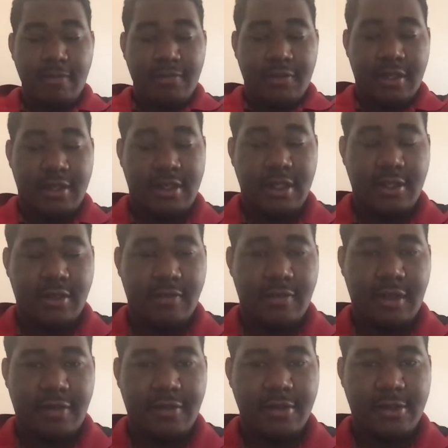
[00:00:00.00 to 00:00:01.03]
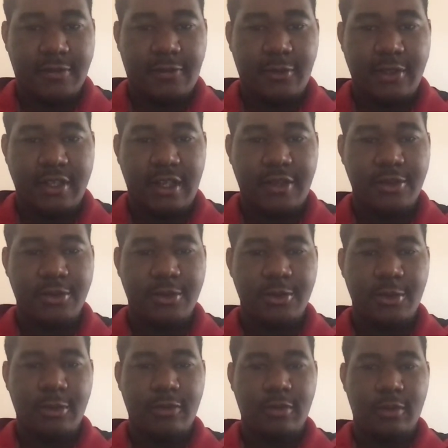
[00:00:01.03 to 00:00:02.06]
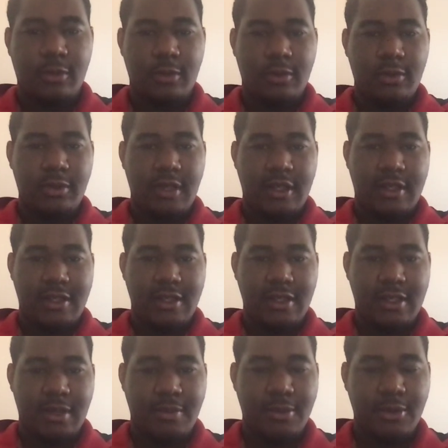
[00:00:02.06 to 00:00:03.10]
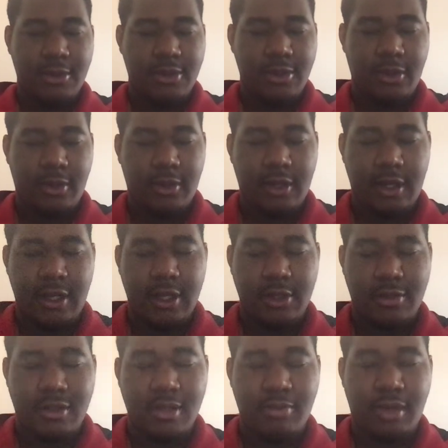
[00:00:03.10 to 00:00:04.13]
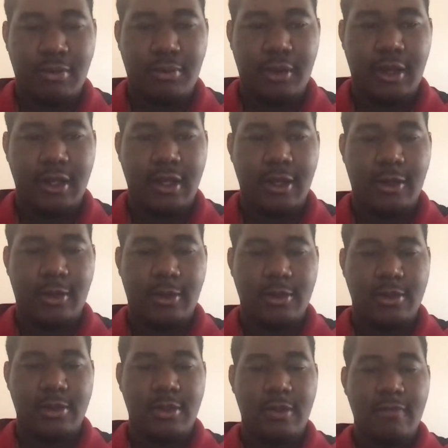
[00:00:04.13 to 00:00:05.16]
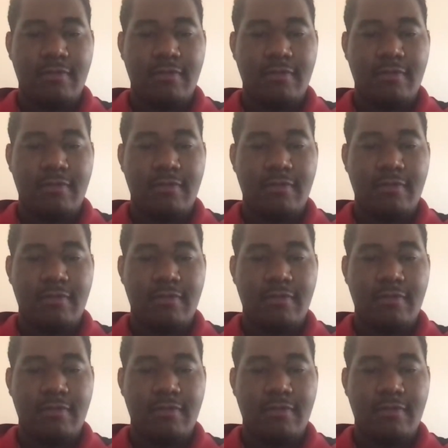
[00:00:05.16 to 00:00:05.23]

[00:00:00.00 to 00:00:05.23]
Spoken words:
The Seeds of Death is the 48th story overall, it's 6 episodes long, and is written by Brian Hills.